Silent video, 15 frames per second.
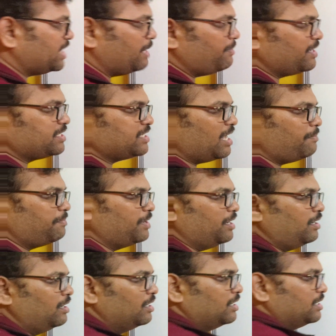the same
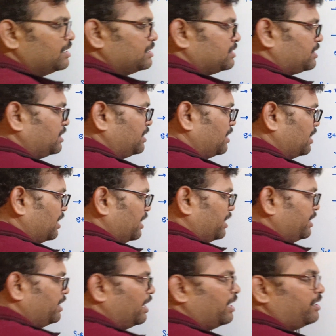example, see
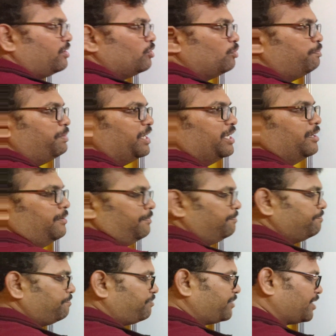A to B.
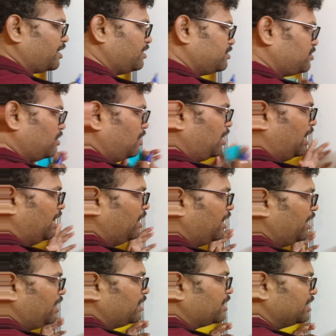So
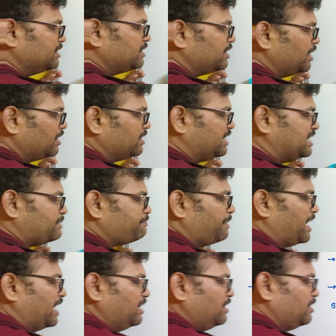I will consider this
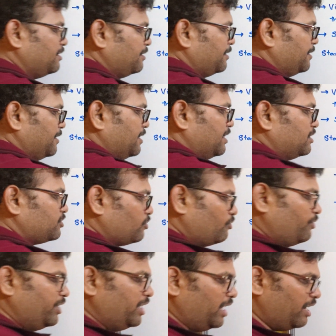path. So
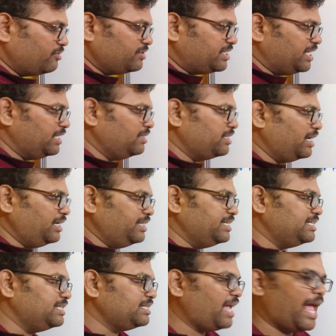we have seen that
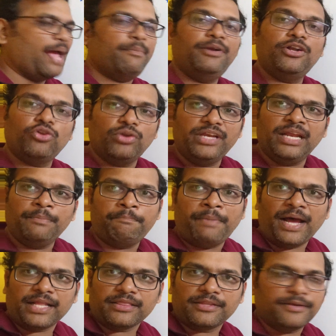this is a Hamiltonian
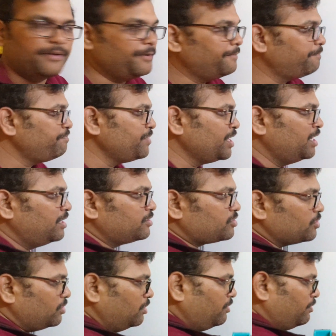path.
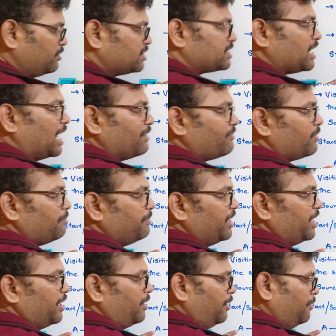So start from
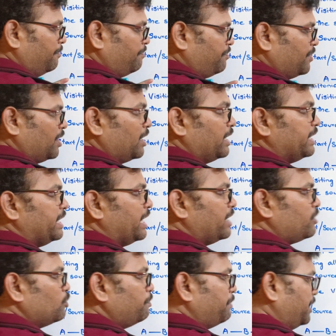A
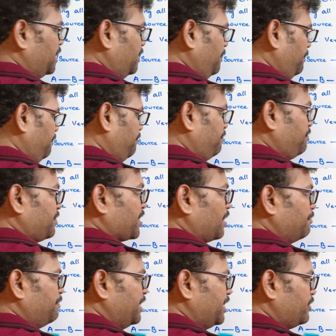to B,
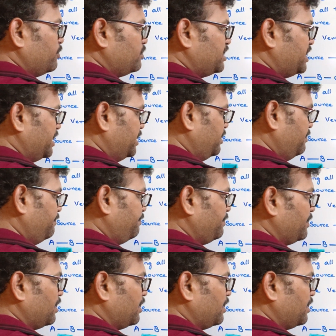B to C,